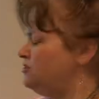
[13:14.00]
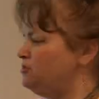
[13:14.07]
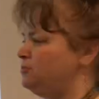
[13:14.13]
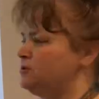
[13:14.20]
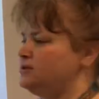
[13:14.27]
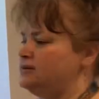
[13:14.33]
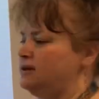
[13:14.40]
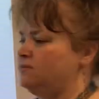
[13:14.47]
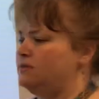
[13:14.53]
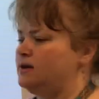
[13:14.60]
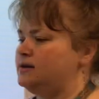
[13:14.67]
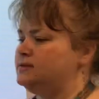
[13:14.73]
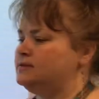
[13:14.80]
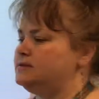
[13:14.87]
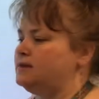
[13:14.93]
the percent
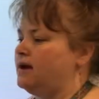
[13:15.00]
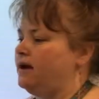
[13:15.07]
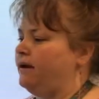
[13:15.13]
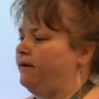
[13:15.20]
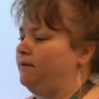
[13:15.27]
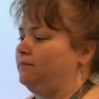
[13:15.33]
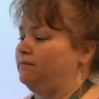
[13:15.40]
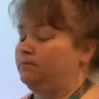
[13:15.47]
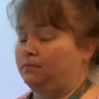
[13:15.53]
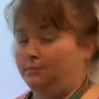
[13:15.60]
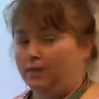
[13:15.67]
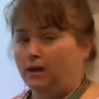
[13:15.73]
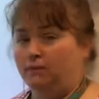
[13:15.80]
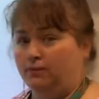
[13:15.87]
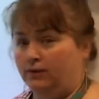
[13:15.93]
ones
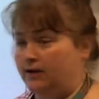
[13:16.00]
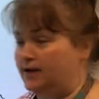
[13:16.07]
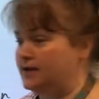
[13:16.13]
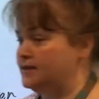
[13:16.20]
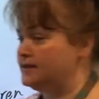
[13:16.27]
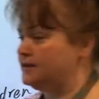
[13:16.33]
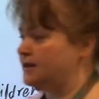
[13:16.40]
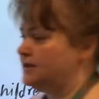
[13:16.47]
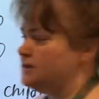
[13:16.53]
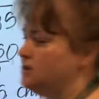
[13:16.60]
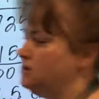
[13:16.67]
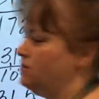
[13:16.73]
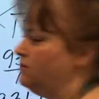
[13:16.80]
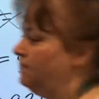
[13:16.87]
are pretty easy to do.